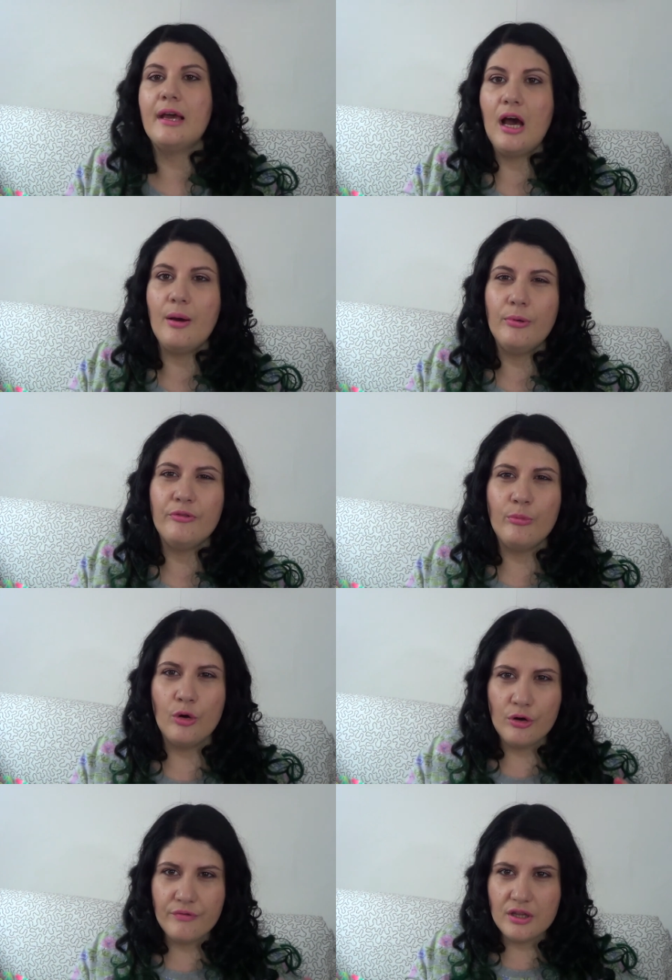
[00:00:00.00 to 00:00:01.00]
a couple
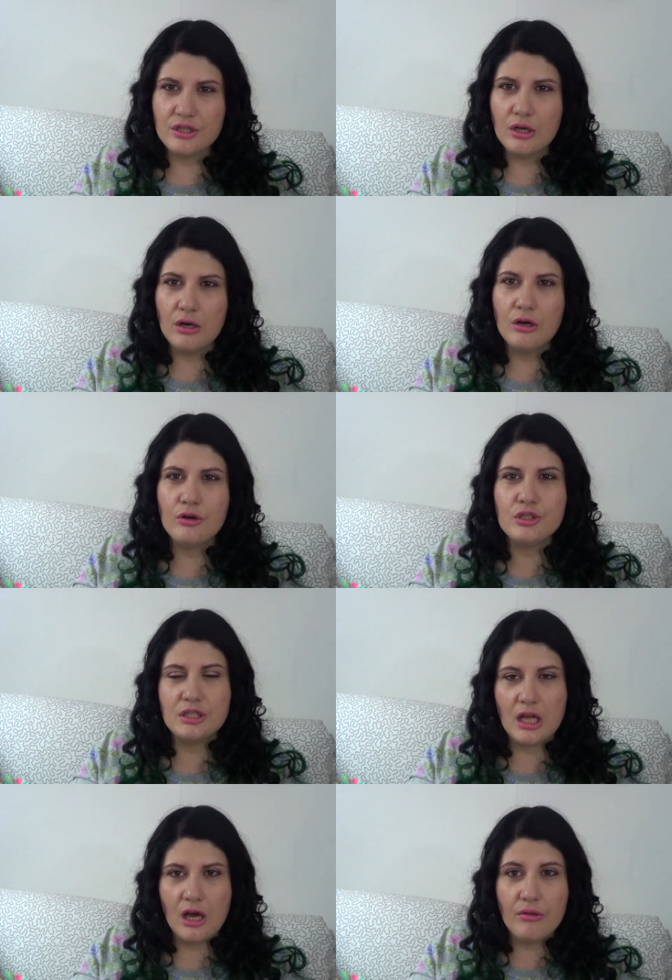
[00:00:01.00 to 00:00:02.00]
more of these colors
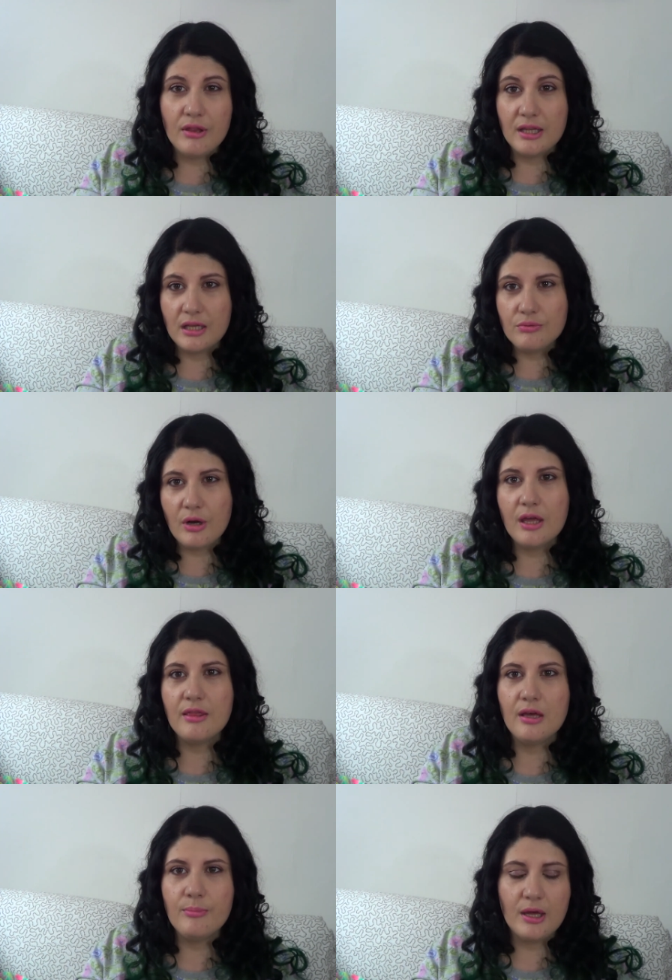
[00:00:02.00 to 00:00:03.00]
now that I tried
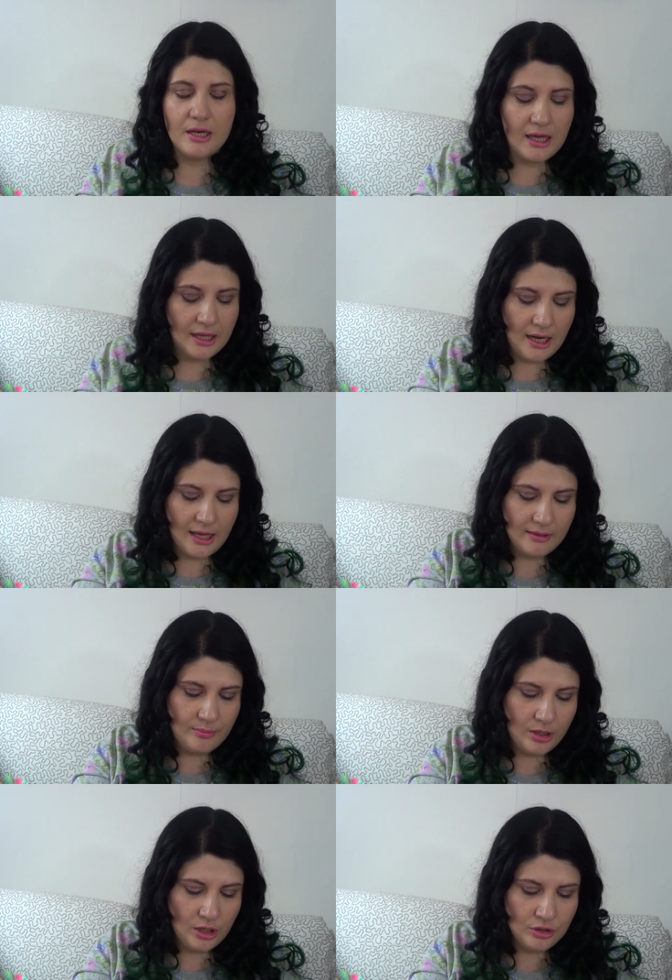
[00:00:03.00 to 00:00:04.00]
them and I like
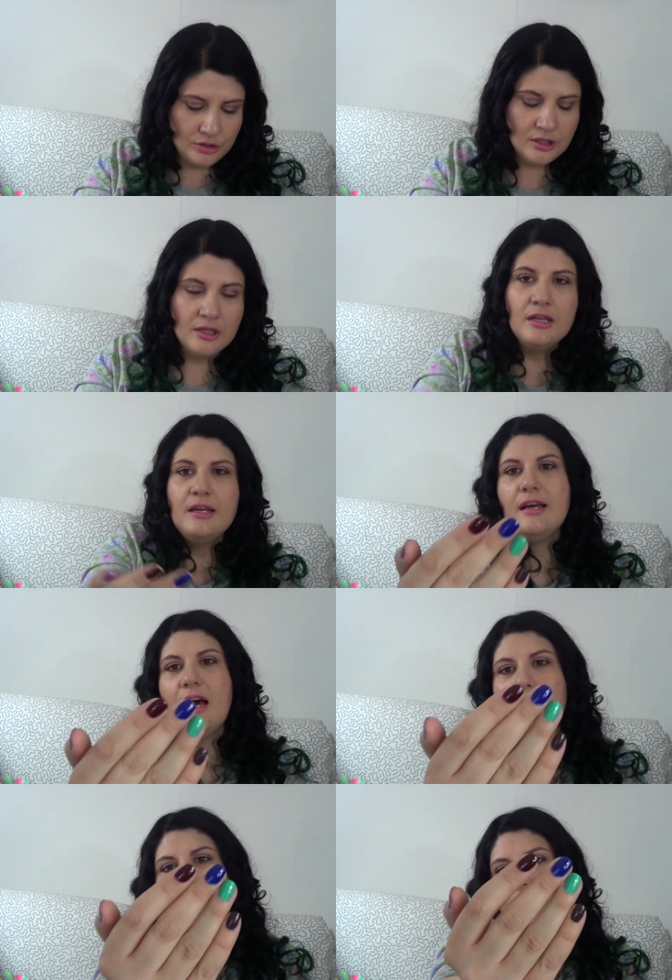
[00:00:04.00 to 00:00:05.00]
them a lot.
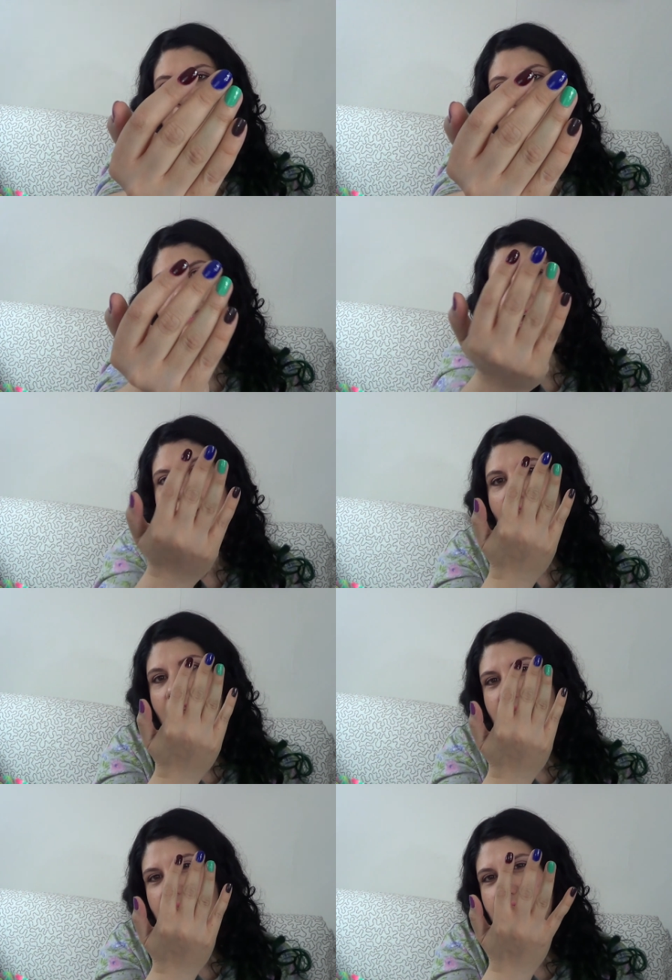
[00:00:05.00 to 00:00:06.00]
I mean, the sign
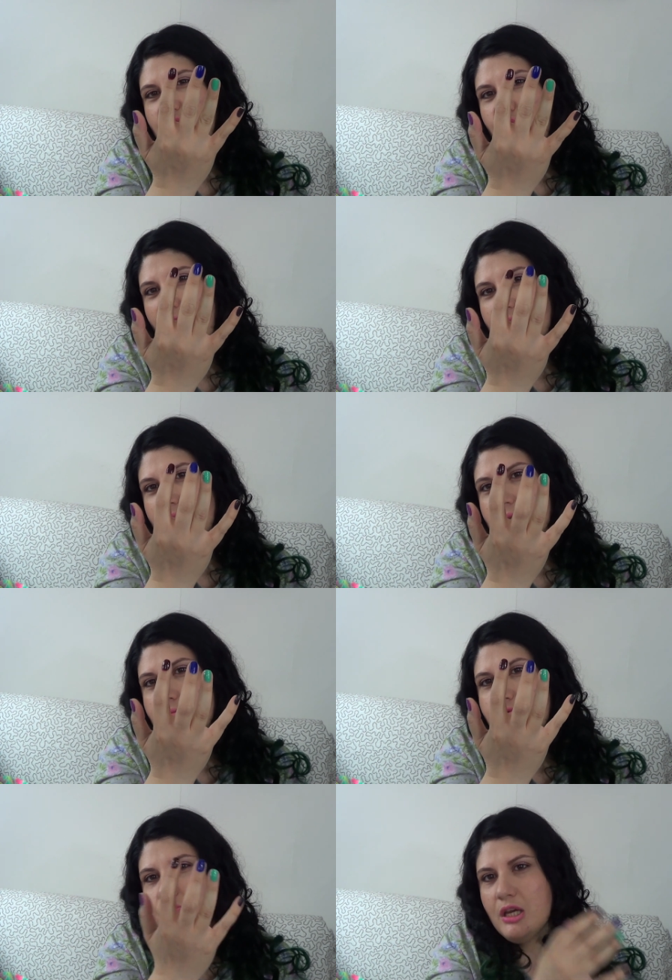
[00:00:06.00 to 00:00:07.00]
is just
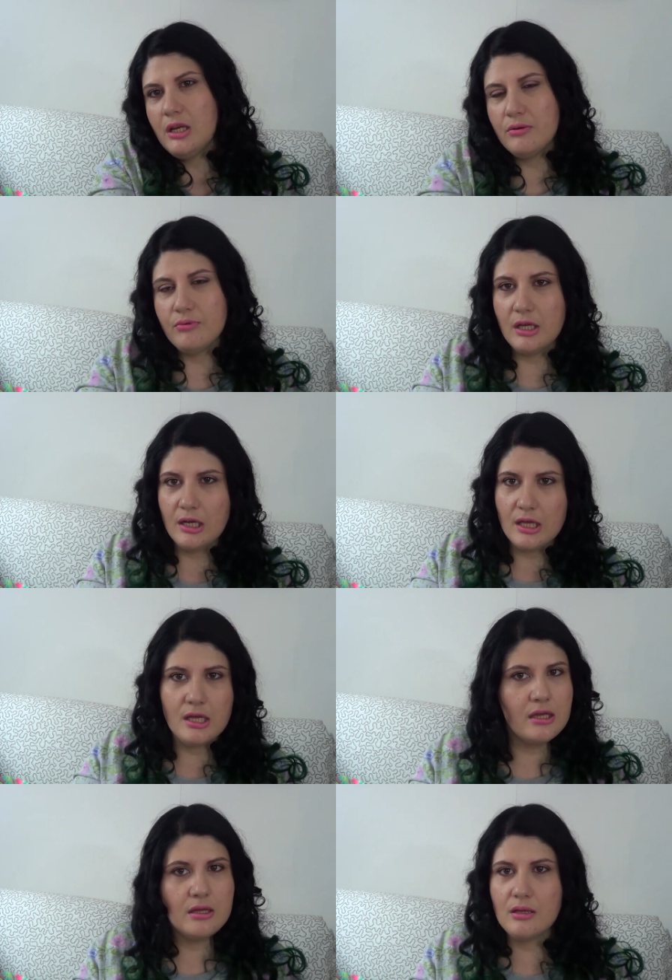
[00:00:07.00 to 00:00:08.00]

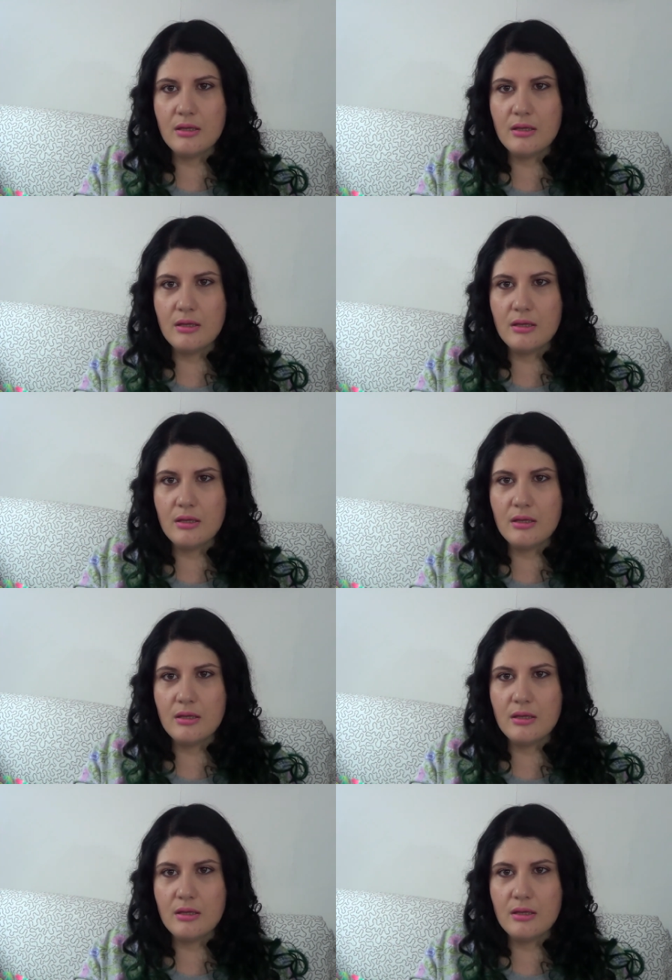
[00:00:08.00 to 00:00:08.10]
really